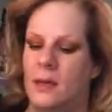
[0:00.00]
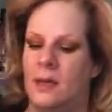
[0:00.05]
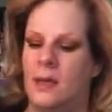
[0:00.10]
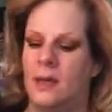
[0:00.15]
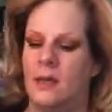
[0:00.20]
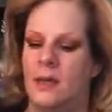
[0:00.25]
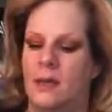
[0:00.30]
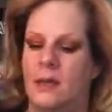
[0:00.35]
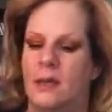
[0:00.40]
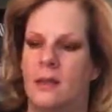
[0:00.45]

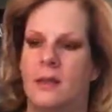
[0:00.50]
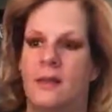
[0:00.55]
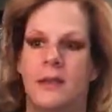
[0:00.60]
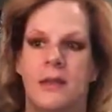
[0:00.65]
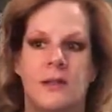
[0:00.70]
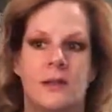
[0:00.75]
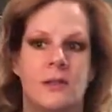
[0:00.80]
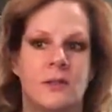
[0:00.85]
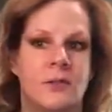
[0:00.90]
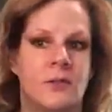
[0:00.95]
And
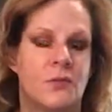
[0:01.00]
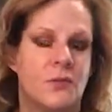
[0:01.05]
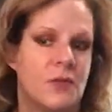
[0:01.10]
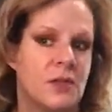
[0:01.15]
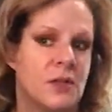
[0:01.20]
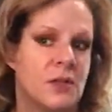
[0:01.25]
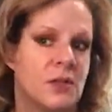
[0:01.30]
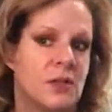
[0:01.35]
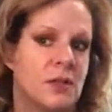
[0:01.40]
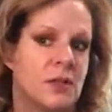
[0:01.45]
there's the
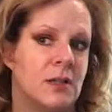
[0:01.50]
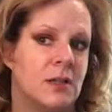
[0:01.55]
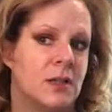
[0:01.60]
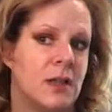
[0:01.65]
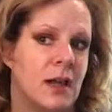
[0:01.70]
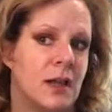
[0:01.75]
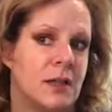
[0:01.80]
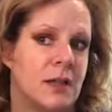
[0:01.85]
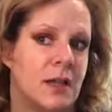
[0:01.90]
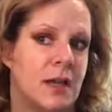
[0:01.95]
finished look
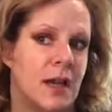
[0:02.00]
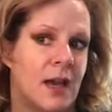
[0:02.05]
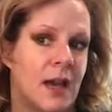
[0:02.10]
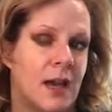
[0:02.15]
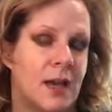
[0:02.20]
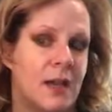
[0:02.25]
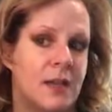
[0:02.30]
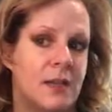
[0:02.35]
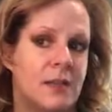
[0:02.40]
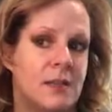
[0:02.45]
on the
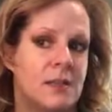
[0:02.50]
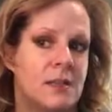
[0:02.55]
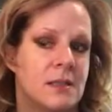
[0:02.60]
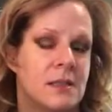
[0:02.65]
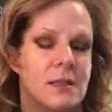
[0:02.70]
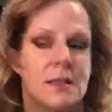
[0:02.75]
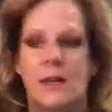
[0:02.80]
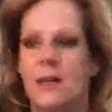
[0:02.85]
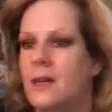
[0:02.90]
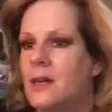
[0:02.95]
eyes.
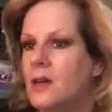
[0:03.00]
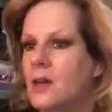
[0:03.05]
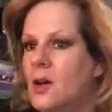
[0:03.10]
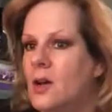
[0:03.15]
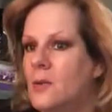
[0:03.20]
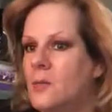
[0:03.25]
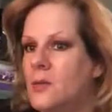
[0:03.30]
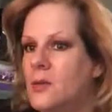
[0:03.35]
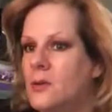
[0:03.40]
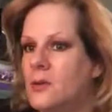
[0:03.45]

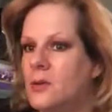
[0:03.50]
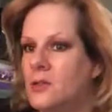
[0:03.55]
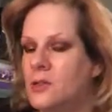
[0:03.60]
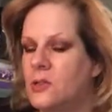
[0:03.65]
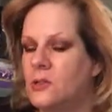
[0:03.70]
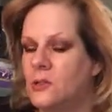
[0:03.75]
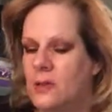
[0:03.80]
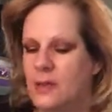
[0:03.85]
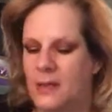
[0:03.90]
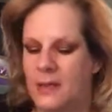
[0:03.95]
Hope you
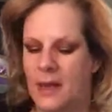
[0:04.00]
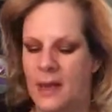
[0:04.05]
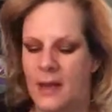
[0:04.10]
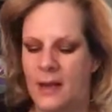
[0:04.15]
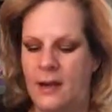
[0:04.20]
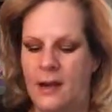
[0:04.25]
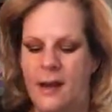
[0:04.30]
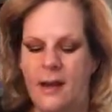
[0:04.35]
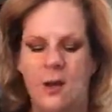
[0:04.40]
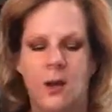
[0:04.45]
enjoyed
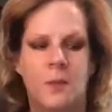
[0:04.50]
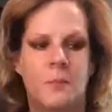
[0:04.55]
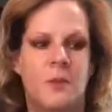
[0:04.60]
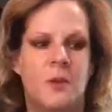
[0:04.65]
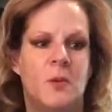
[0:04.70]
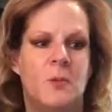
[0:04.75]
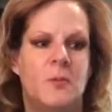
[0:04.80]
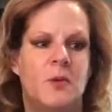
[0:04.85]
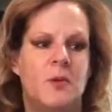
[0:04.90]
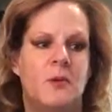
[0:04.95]
that. I hope
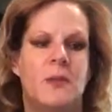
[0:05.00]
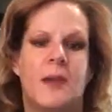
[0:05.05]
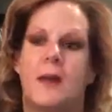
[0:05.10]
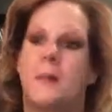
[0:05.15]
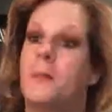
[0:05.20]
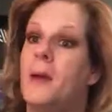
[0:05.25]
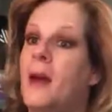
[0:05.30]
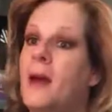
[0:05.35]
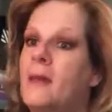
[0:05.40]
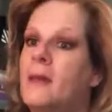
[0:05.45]
you'll pull
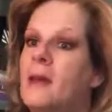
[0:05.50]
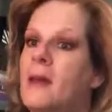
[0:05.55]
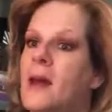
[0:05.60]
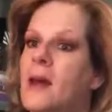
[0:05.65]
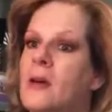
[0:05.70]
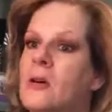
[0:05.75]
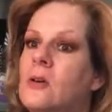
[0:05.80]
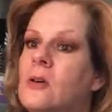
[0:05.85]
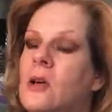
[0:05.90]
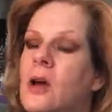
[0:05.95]
that palette
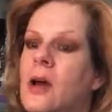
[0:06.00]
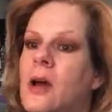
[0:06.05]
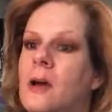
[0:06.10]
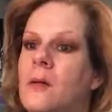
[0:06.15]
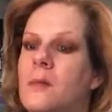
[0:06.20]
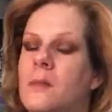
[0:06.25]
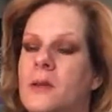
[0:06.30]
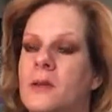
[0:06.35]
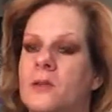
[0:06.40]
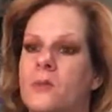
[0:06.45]
out
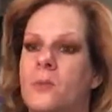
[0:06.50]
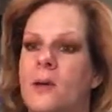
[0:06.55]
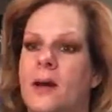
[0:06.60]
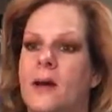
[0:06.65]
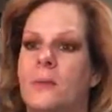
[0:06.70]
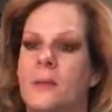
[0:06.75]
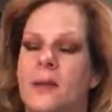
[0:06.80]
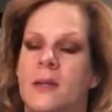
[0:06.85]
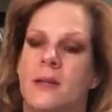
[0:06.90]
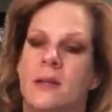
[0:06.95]
as
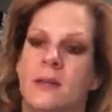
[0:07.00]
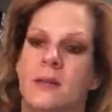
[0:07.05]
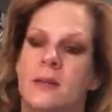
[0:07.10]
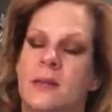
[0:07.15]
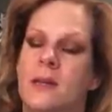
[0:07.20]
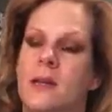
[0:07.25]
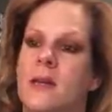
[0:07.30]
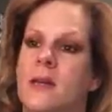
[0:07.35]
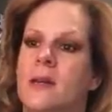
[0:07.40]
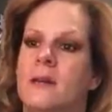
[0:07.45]
well,
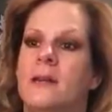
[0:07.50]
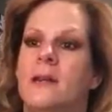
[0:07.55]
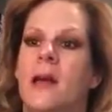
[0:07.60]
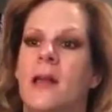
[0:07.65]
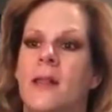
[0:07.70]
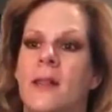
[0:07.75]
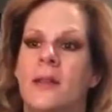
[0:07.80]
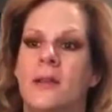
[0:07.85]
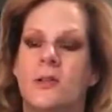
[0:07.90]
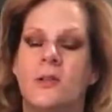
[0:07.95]
because
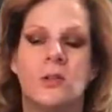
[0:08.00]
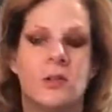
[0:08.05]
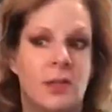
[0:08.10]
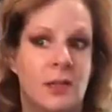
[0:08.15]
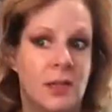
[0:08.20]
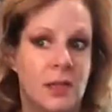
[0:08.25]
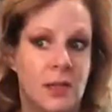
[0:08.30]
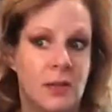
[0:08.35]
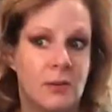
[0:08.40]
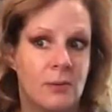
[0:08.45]
now that it's
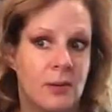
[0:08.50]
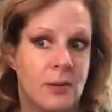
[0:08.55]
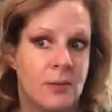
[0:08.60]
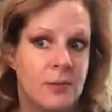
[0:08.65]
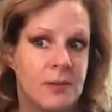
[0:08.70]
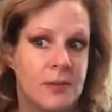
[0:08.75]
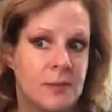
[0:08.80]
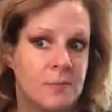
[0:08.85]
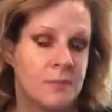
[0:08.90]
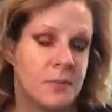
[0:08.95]
a year
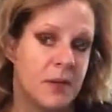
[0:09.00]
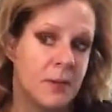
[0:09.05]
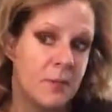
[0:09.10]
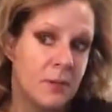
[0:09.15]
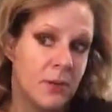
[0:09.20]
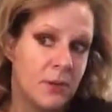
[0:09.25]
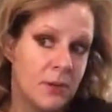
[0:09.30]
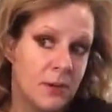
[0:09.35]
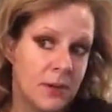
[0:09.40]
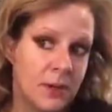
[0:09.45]
old, some
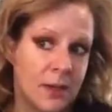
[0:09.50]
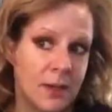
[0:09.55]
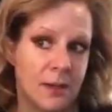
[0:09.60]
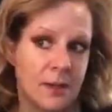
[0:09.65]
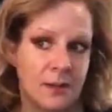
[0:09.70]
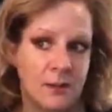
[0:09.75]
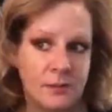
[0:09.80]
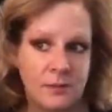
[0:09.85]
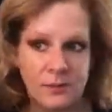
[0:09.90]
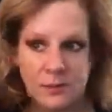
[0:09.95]
people, you
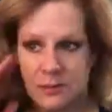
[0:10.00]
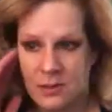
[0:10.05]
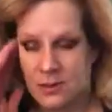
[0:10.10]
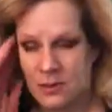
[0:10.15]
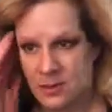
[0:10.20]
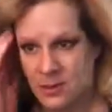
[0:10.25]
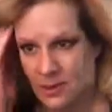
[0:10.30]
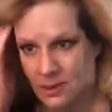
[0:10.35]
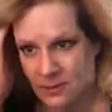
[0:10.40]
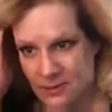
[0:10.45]
know,
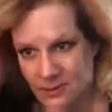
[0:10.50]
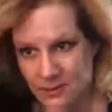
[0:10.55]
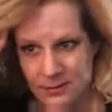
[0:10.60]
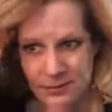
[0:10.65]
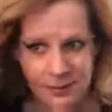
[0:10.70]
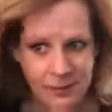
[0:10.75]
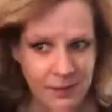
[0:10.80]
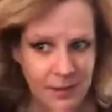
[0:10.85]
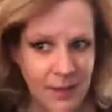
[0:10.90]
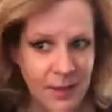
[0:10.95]
just don't
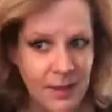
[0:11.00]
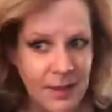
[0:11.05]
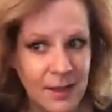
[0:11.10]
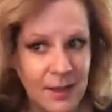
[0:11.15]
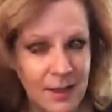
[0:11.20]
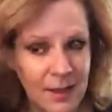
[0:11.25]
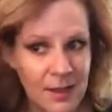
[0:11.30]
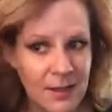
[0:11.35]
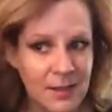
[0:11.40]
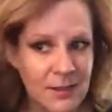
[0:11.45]

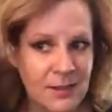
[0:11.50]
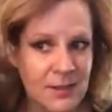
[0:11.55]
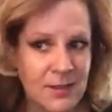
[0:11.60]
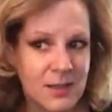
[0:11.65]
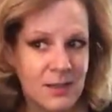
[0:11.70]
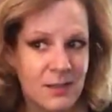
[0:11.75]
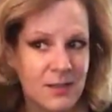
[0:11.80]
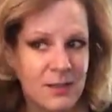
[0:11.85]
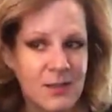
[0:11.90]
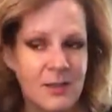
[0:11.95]

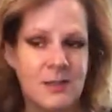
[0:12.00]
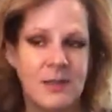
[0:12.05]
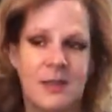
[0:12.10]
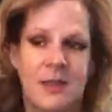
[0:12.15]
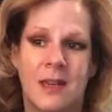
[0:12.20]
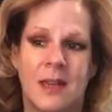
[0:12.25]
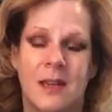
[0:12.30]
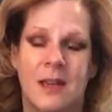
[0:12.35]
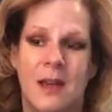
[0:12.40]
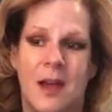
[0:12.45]
use
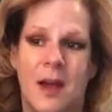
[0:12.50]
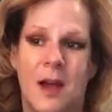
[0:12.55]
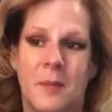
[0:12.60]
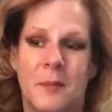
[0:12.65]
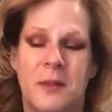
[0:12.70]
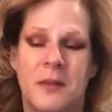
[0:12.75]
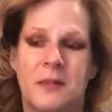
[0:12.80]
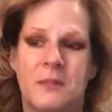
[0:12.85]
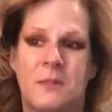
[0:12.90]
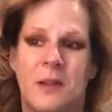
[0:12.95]
it
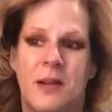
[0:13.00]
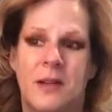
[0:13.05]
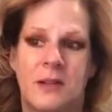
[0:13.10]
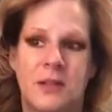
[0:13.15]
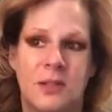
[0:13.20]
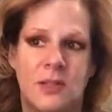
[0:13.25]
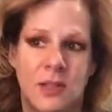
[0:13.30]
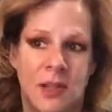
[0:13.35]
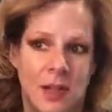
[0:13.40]
as much.